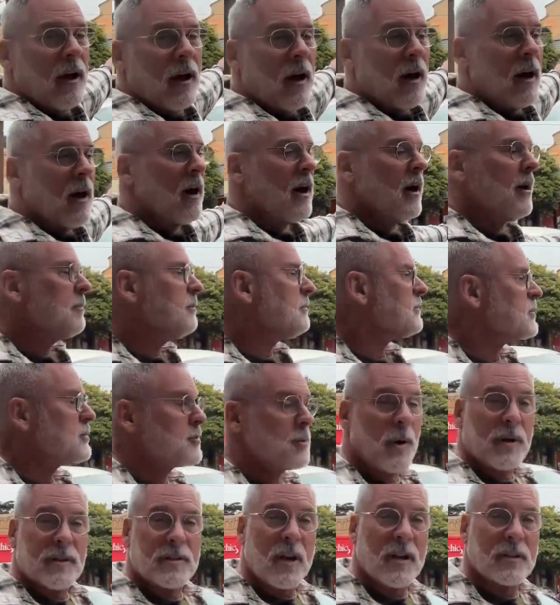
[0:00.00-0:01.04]
It's where
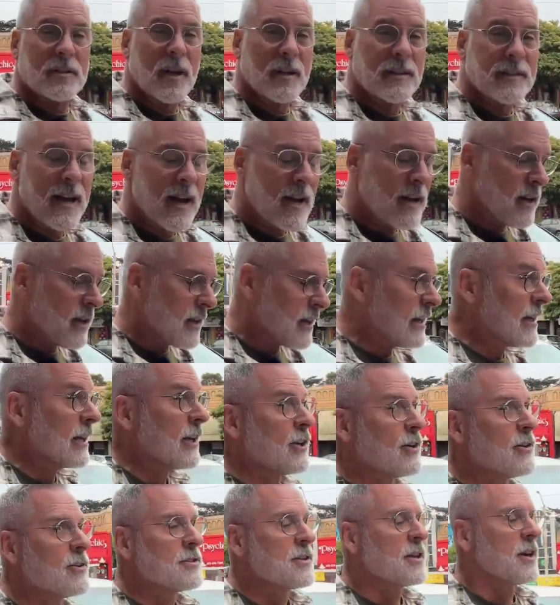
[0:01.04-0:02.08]
I saw Titanic
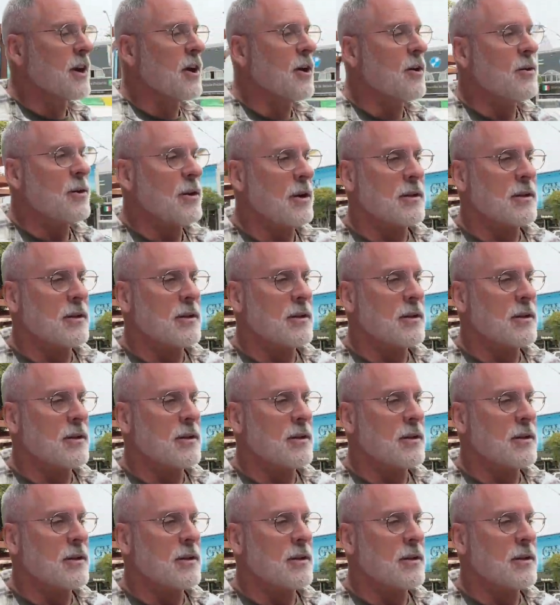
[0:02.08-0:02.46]
years ago.